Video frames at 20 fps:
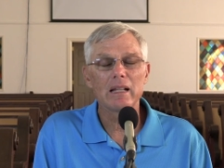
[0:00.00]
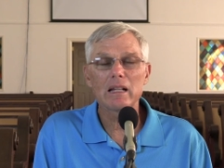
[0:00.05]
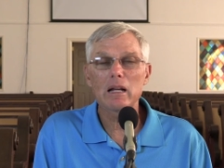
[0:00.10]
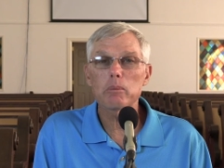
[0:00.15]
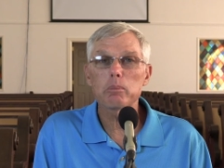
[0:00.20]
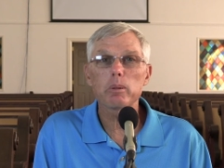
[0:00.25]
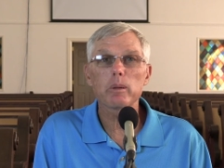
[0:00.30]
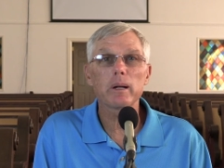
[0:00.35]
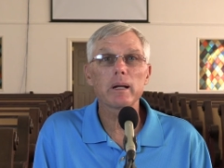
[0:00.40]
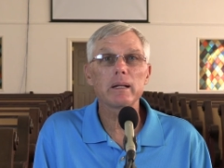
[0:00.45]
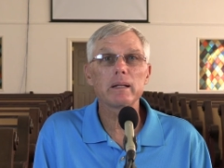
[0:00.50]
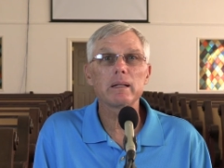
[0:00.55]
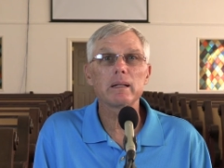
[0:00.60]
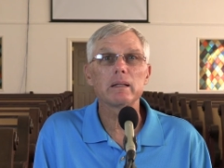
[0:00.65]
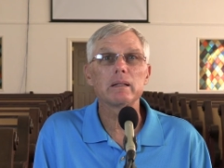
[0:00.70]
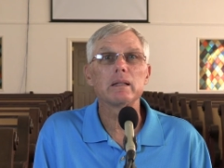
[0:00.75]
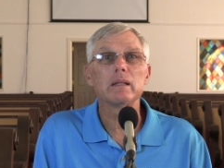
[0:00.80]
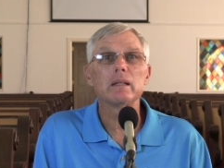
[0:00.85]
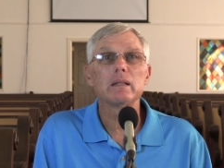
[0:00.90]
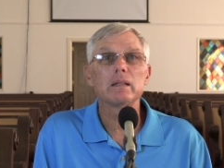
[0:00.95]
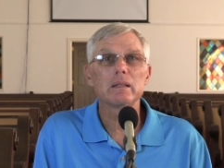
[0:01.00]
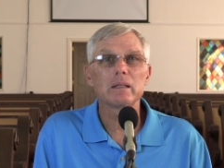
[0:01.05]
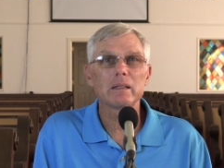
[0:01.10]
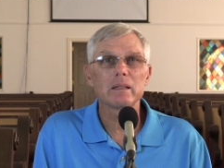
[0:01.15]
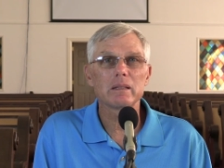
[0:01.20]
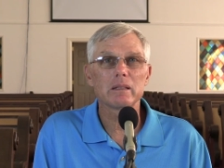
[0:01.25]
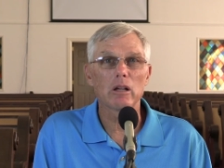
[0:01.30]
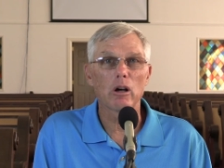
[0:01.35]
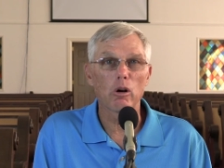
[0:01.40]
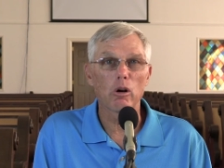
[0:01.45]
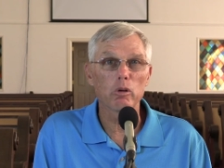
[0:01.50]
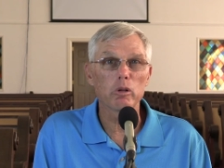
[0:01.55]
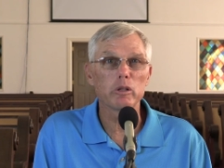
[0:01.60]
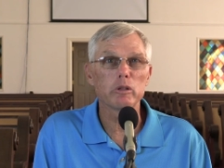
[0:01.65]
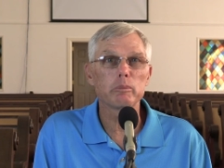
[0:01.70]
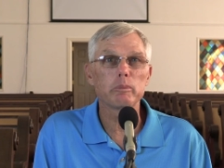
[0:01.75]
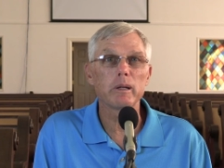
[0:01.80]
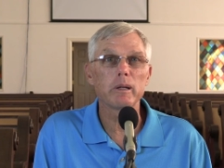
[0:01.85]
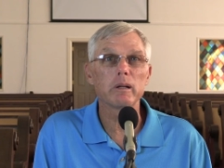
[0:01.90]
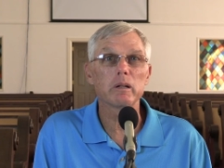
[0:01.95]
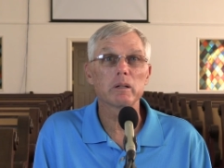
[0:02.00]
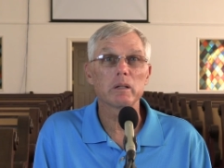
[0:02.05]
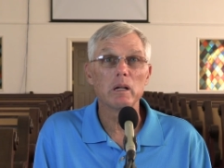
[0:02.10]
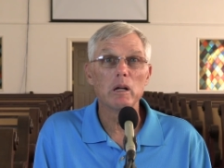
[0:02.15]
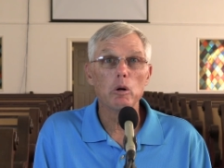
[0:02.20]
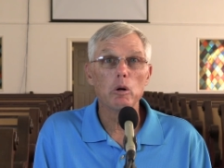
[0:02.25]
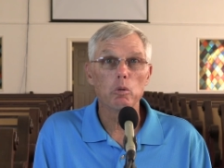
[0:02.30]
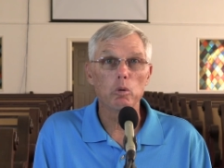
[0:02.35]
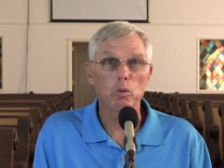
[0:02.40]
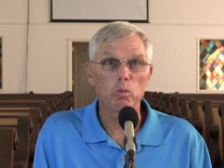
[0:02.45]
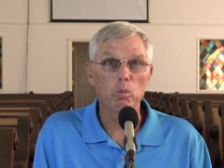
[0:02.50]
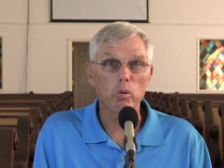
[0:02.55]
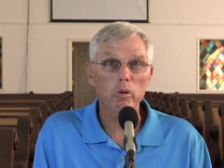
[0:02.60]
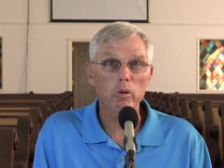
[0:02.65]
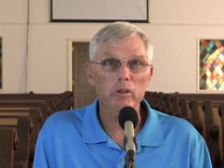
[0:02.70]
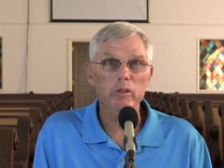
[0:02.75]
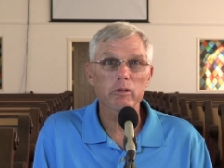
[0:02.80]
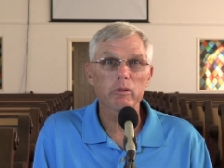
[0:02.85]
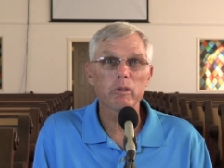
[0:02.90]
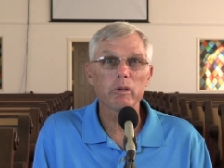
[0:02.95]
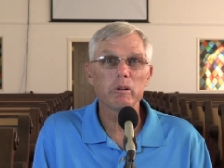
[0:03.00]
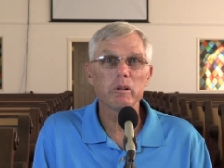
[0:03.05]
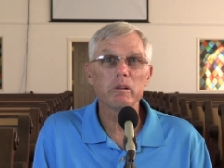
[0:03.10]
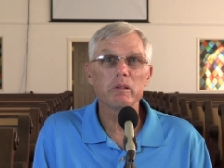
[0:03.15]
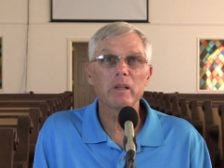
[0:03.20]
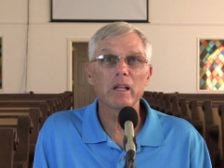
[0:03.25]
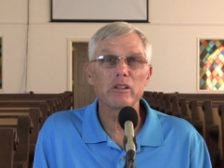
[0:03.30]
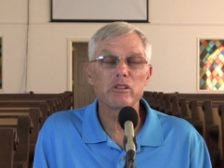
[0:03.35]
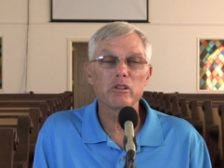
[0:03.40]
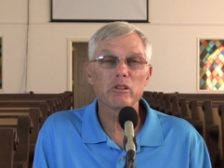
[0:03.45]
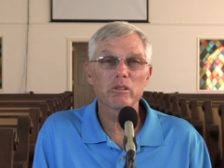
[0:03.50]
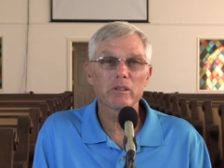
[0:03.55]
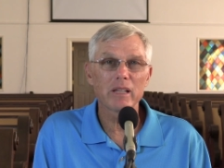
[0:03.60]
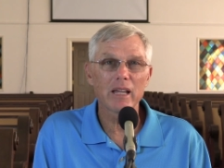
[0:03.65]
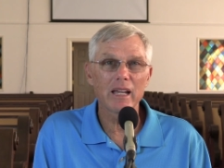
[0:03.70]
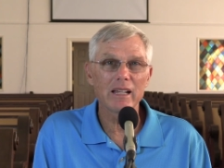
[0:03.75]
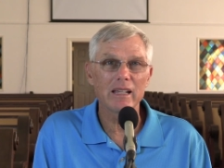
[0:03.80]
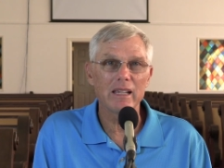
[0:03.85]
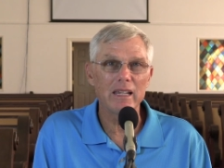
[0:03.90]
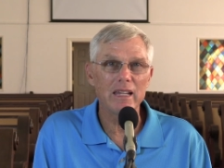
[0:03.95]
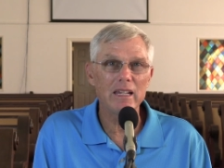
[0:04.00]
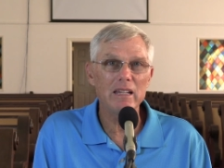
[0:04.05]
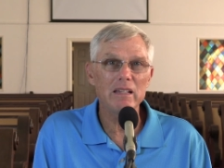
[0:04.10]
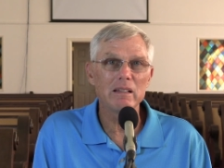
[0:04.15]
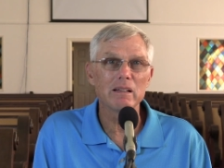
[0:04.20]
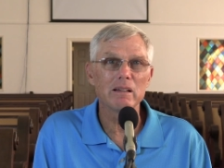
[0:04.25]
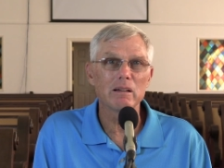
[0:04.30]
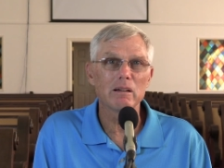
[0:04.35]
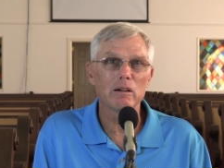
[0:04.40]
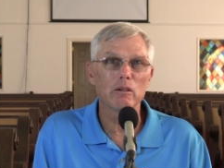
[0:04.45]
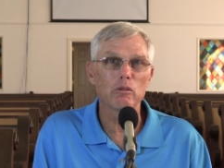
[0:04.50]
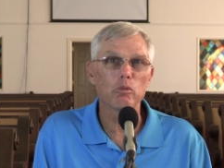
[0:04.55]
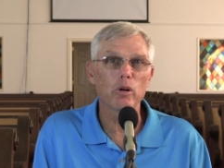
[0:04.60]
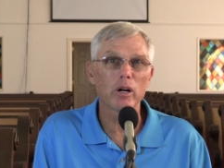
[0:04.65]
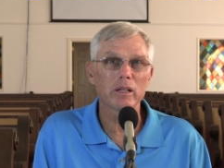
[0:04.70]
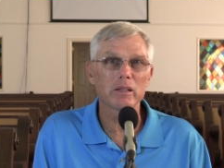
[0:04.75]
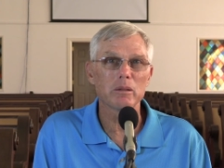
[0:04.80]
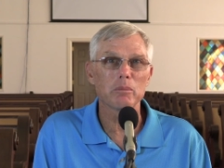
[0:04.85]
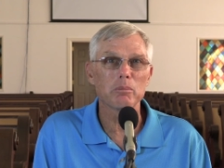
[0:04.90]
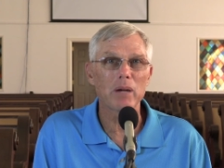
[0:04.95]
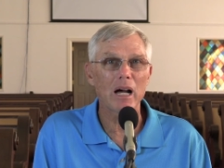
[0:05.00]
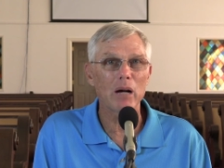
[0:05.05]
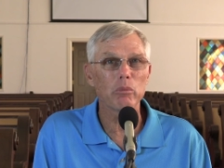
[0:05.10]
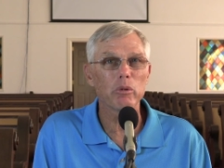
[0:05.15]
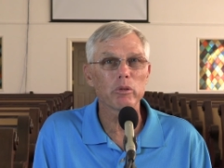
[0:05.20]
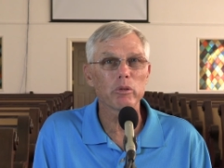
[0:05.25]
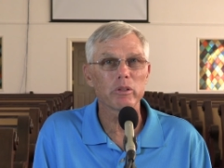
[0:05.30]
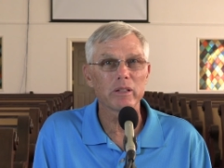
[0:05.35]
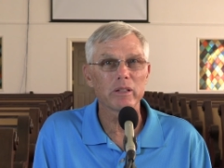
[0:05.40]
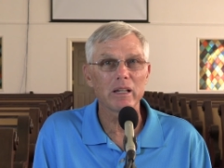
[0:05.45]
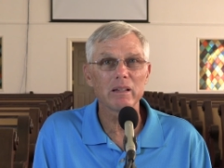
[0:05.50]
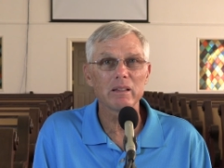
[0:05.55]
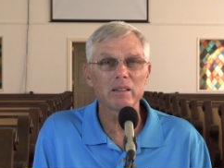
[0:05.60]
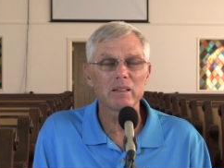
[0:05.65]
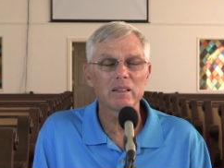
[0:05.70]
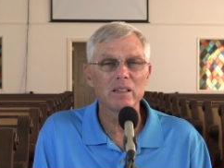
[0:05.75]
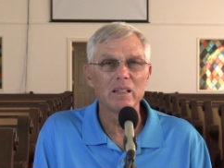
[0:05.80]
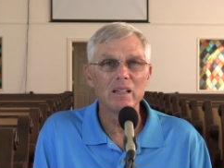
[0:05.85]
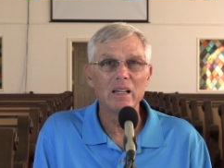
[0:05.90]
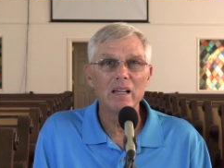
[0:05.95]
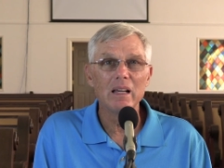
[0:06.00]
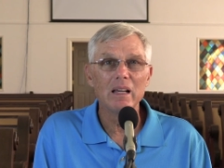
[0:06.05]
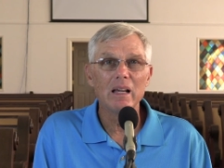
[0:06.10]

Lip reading: And I pray that the Holy Spirit will work through you, that you'll take heed of what the Bible says.